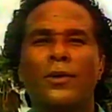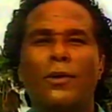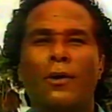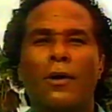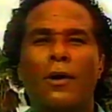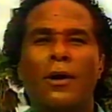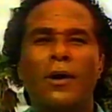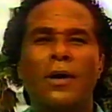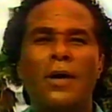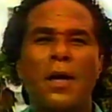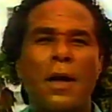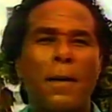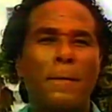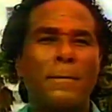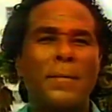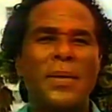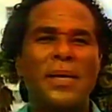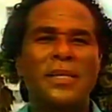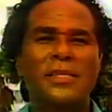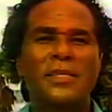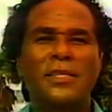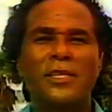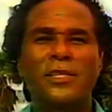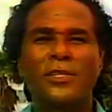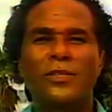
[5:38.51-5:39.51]
your
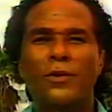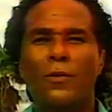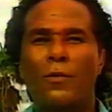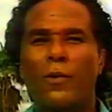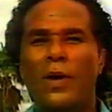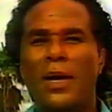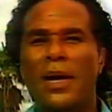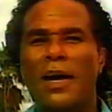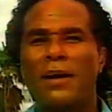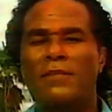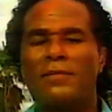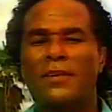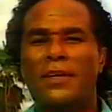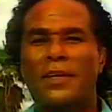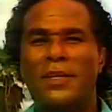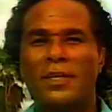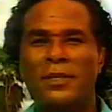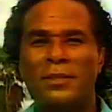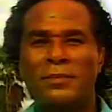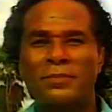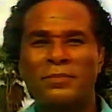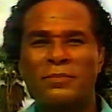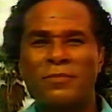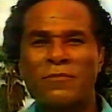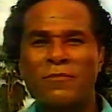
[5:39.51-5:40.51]
business, or whatever.
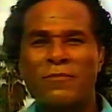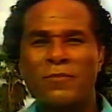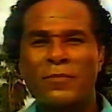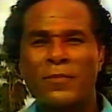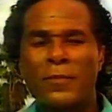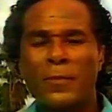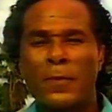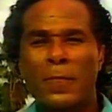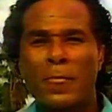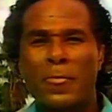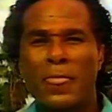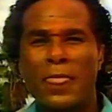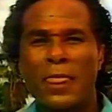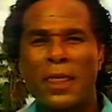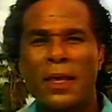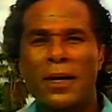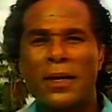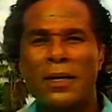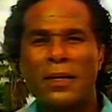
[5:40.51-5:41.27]
I, I read that